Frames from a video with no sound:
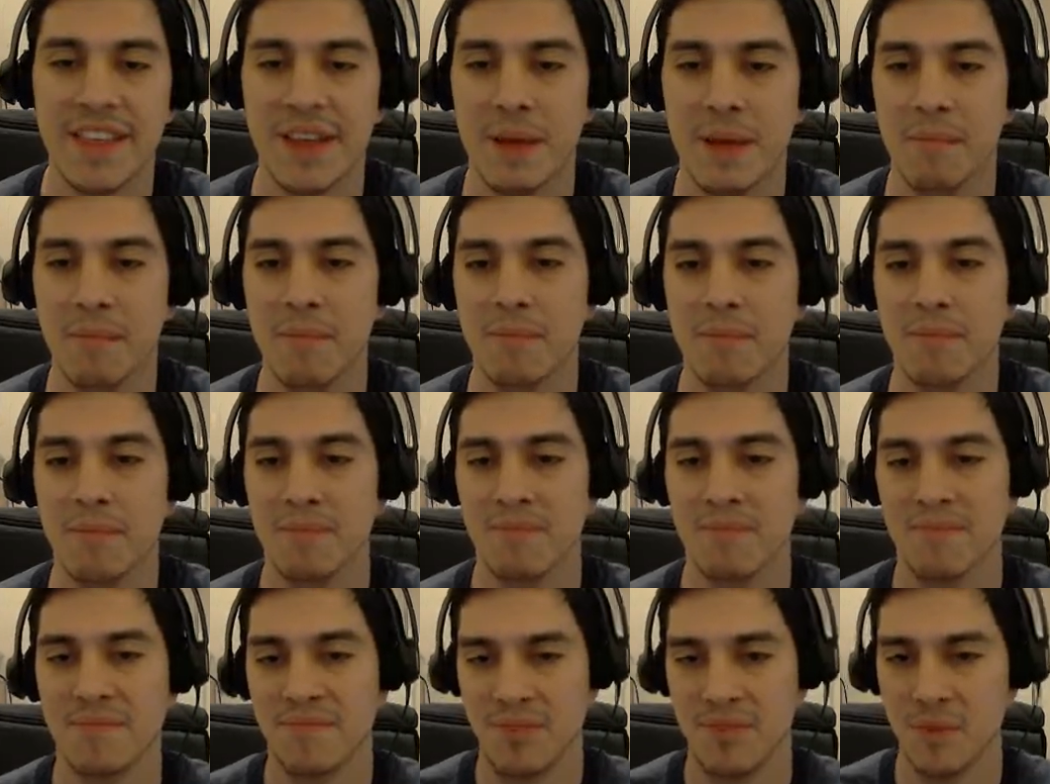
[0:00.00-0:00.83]
that I'm
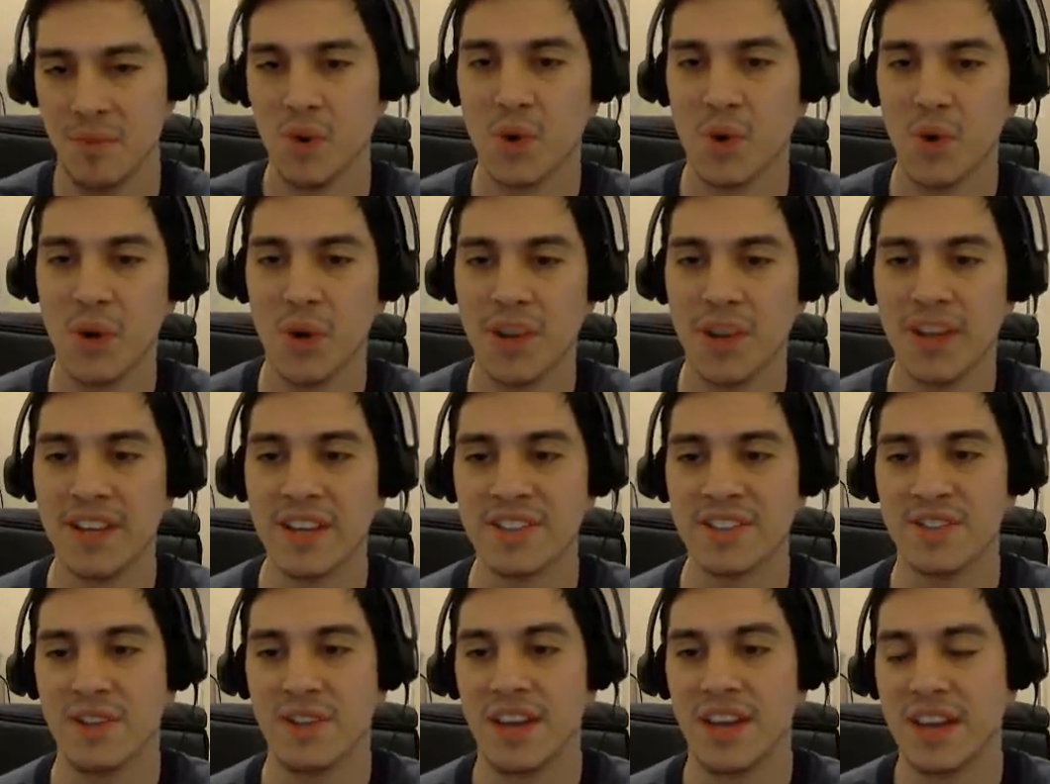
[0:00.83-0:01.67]
recording
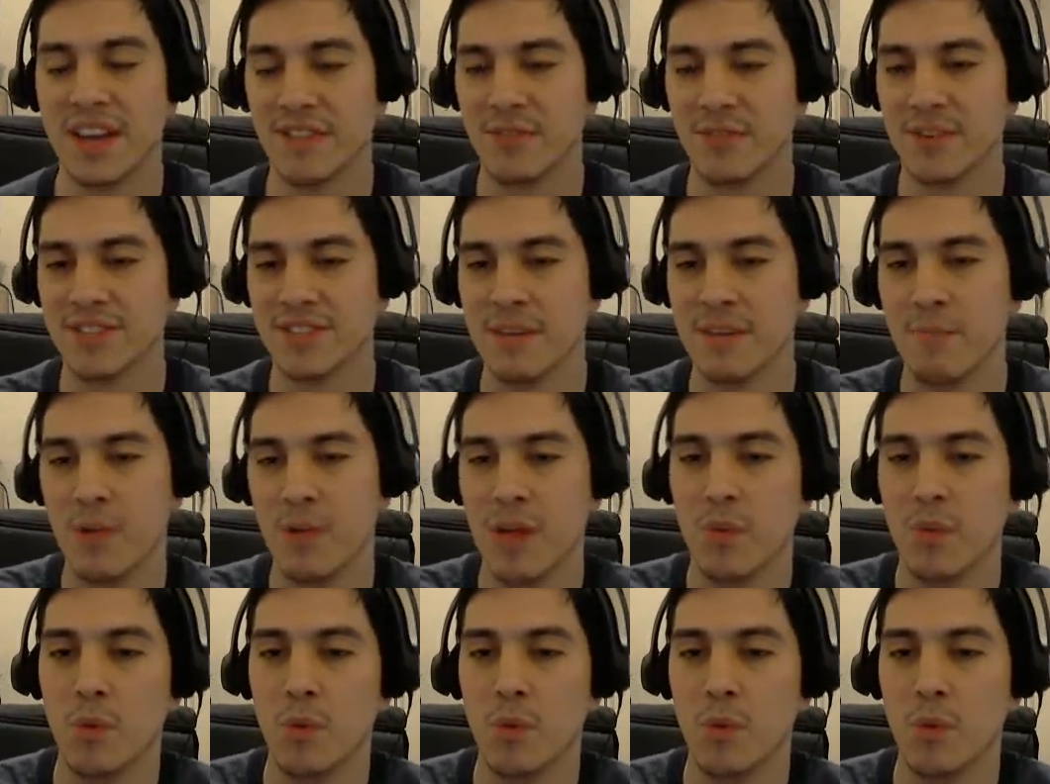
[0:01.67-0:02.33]
it. So like, for example,